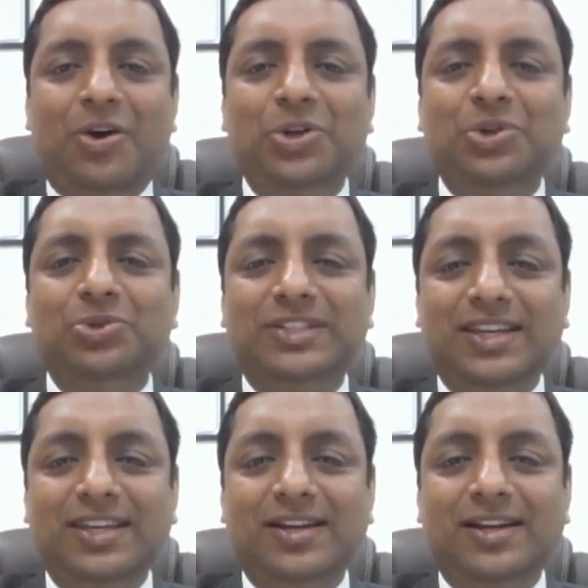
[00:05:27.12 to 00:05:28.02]
How do you
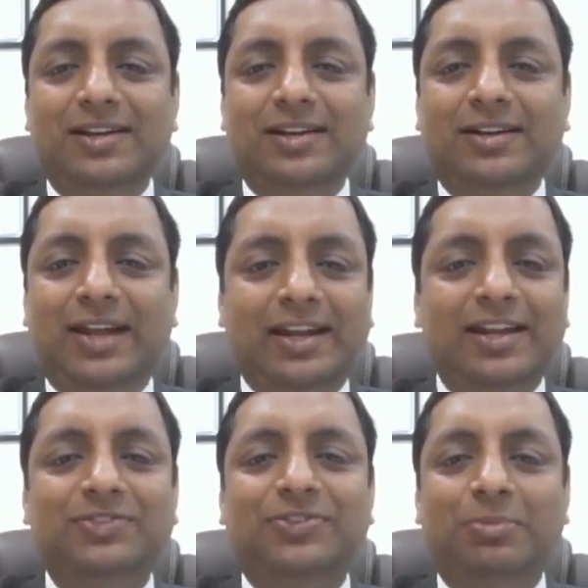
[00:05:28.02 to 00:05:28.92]
see it 10
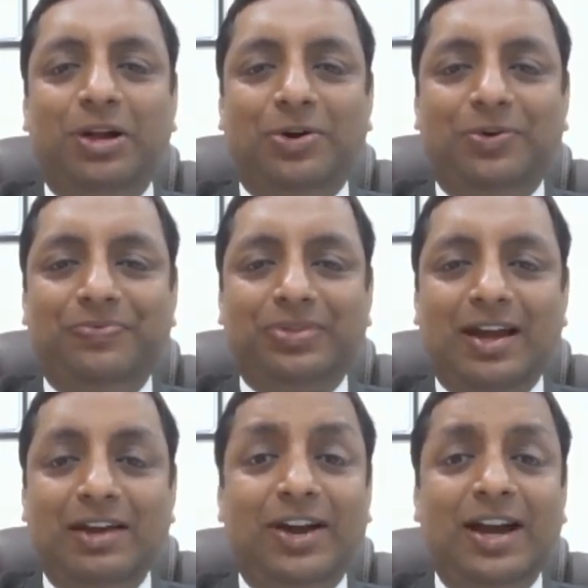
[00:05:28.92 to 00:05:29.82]
years from now?
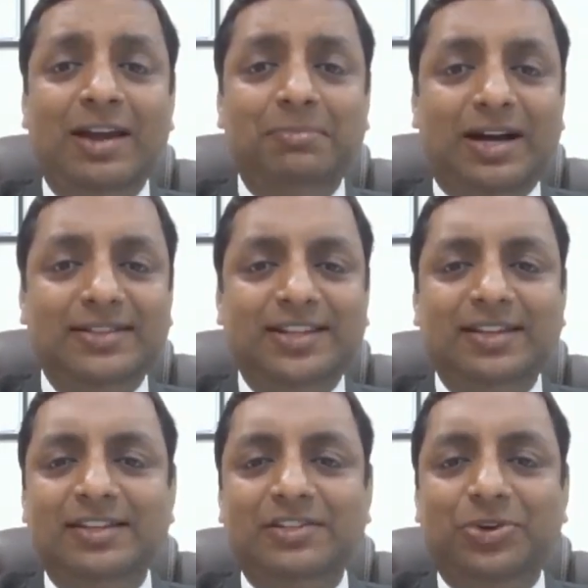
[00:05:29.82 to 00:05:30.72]
And why I'm asking
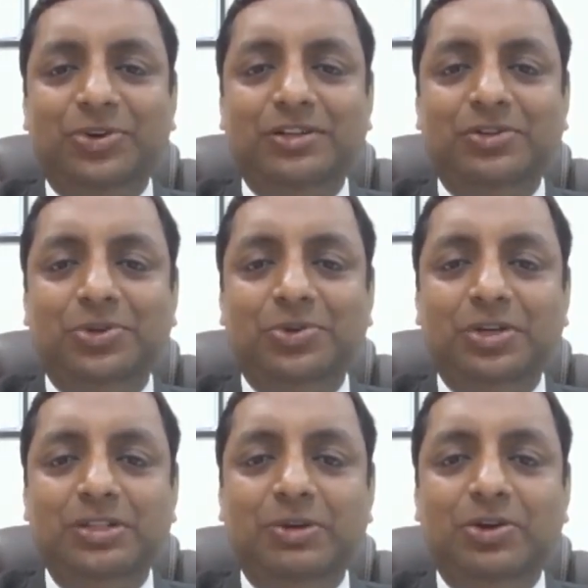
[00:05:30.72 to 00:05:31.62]
this question to you
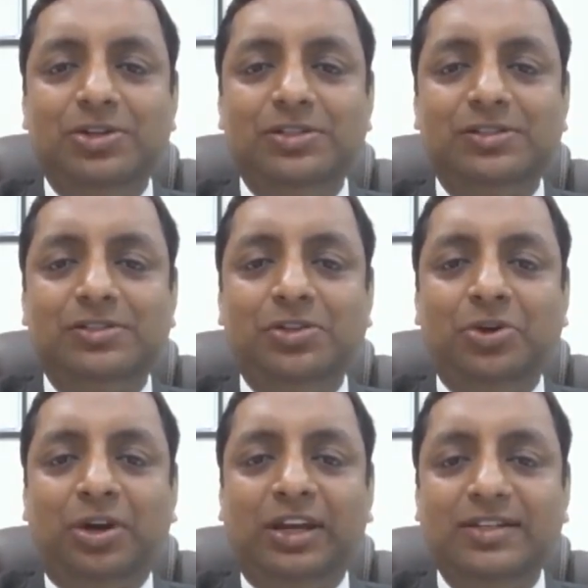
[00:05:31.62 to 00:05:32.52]
is because
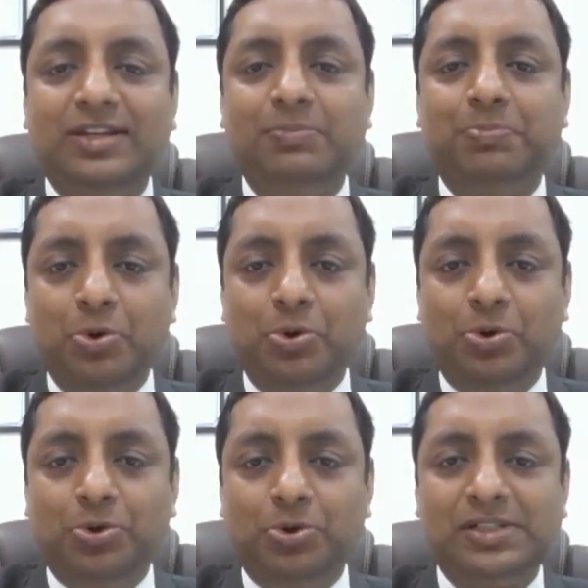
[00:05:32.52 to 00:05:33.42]
your recent
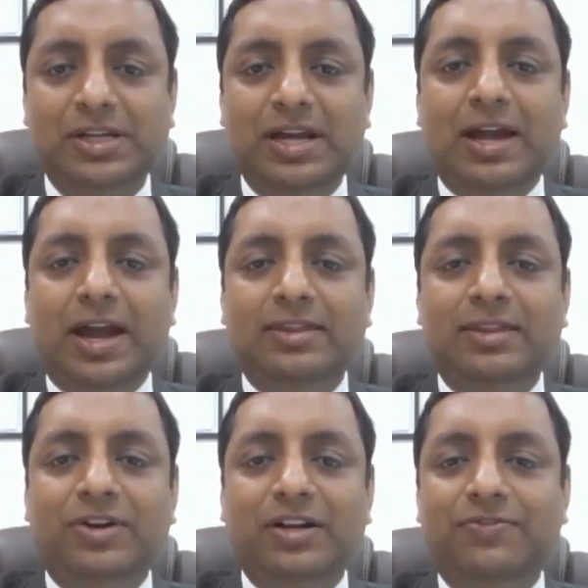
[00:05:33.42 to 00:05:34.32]
posts and the
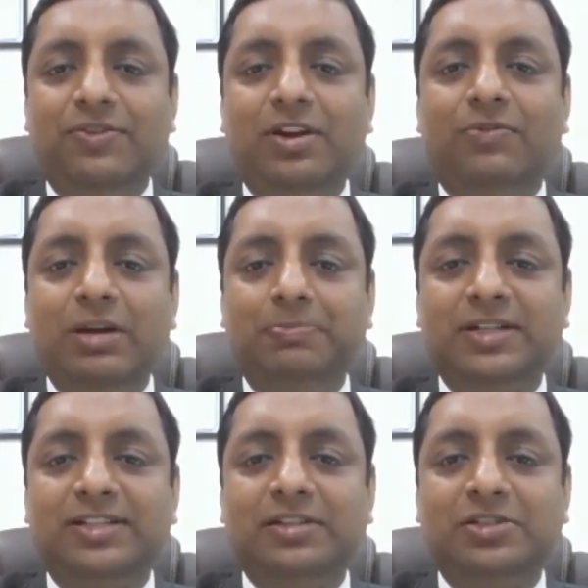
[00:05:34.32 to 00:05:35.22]
wonderful
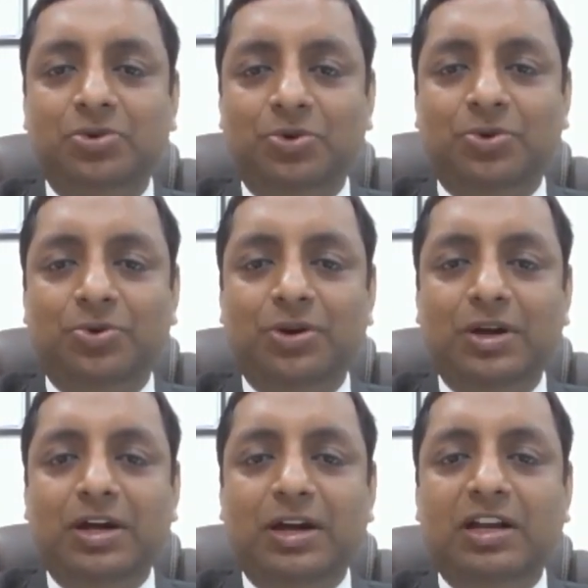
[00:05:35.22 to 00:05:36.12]
1% show
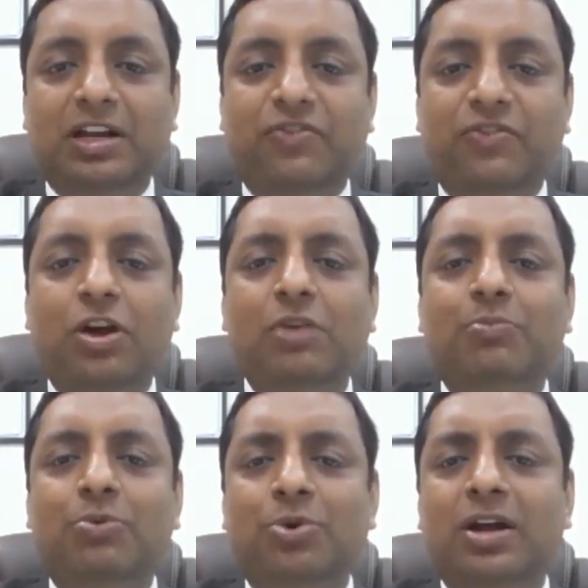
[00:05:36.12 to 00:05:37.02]
revolve
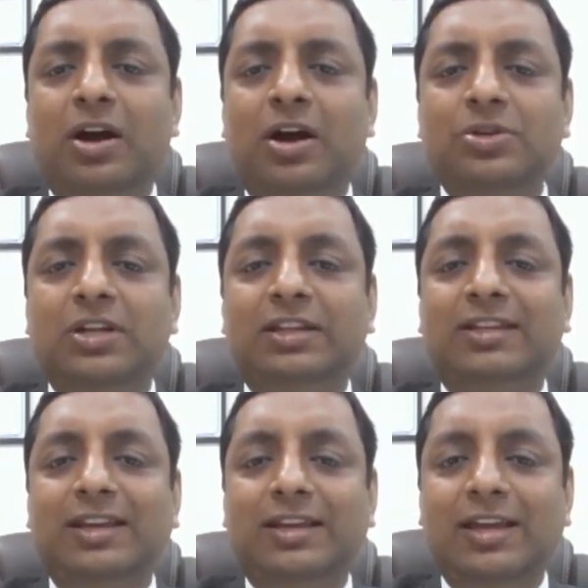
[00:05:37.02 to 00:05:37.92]
more around the
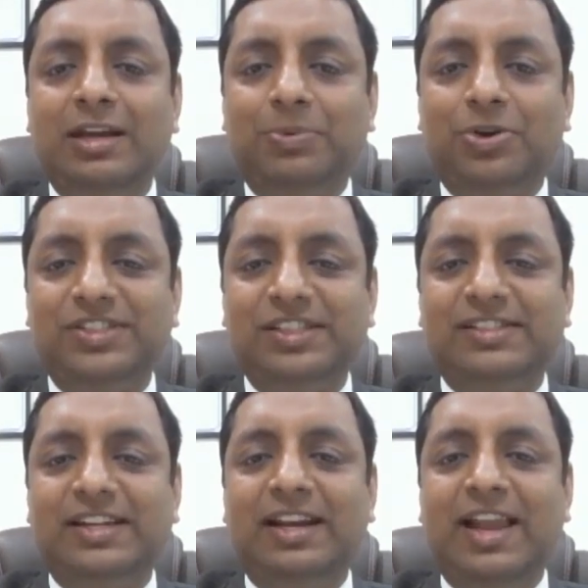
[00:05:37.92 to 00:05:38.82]
thinking process
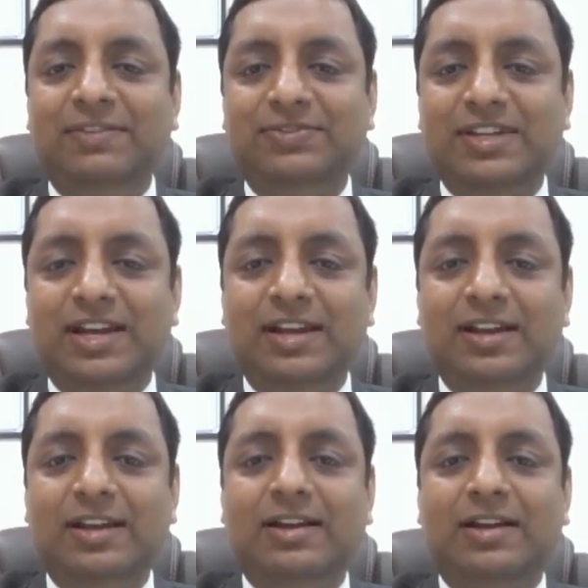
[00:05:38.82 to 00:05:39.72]
and lifestyle
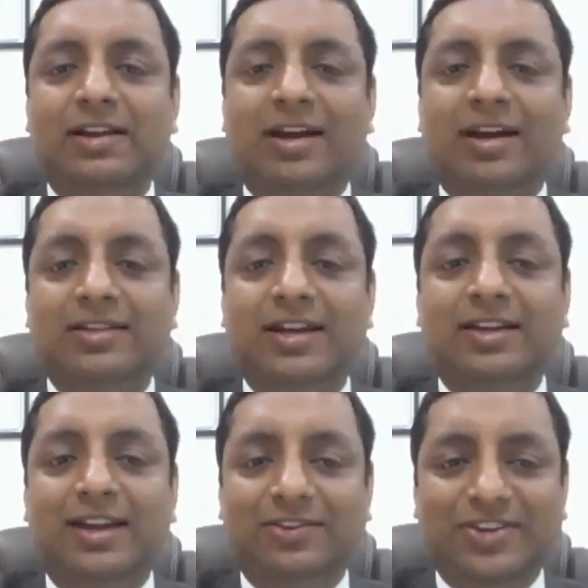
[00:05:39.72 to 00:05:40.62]
rather
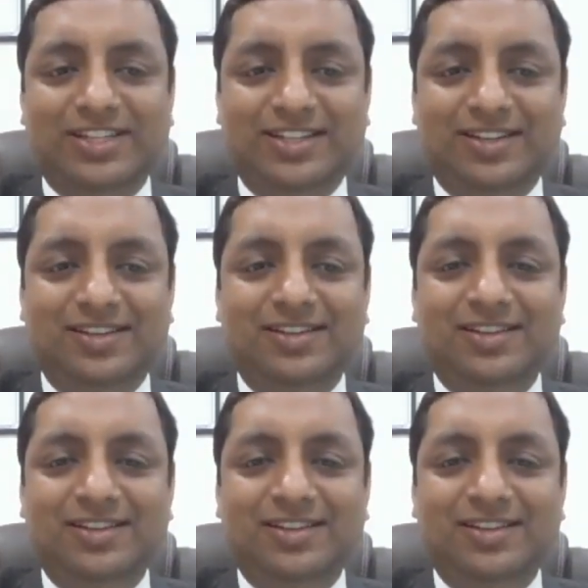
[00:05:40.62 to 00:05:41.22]
than investing.